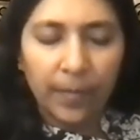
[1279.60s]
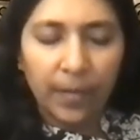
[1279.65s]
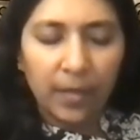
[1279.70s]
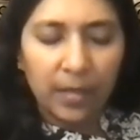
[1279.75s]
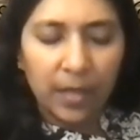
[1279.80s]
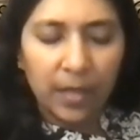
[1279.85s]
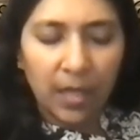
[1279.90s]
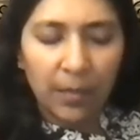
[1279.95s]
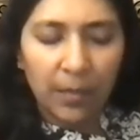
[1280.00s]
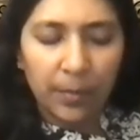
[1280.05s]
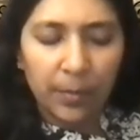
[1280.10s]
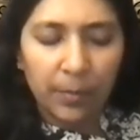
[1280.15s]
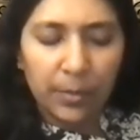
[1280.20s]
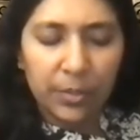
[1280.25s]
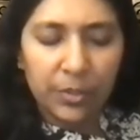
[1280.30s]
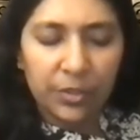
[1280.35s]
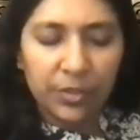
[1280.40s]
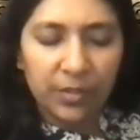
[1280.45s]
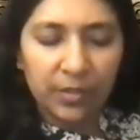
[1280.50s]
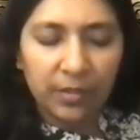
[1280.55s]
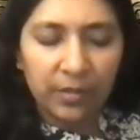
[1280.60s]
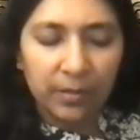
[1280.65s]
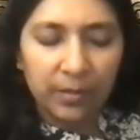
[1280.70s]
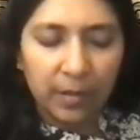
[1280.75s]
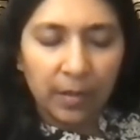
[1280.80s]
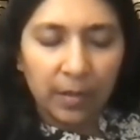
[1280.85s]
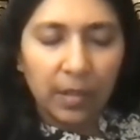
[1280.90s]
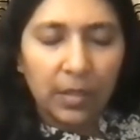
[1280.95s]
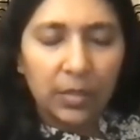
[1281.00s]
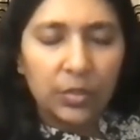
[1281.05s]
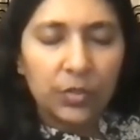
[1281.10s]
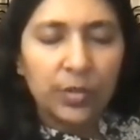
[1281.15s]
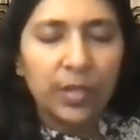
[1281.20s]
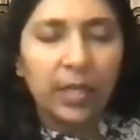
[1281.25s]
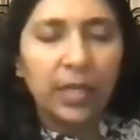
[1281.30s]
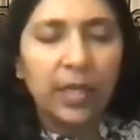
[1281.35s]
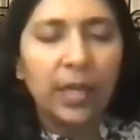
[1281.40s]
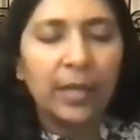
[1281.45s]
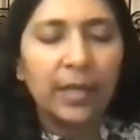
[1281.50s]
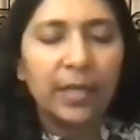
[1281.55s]
take up a mission to
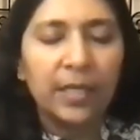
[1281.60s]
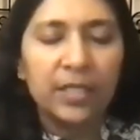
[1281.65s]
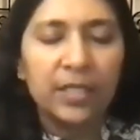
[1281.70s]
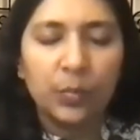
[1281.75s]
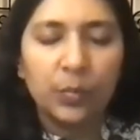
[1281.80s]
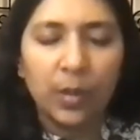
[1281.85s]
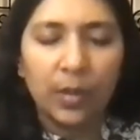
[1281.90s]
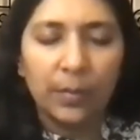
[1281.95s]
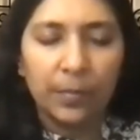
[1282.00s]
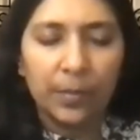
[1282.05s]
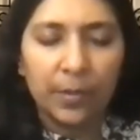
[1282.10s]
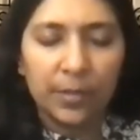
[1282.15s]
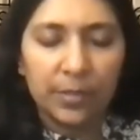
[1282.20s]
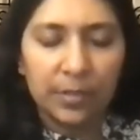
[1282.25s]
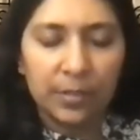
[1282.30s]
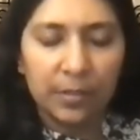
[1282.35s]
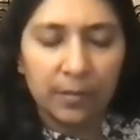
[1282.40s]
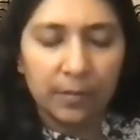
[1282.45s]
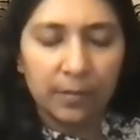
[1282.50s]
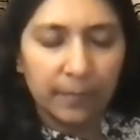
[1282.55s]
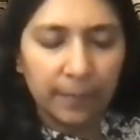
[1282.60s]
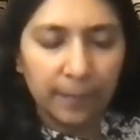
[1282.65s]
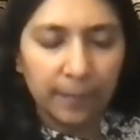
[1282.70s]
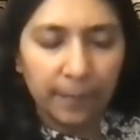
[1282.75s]
heal at least one person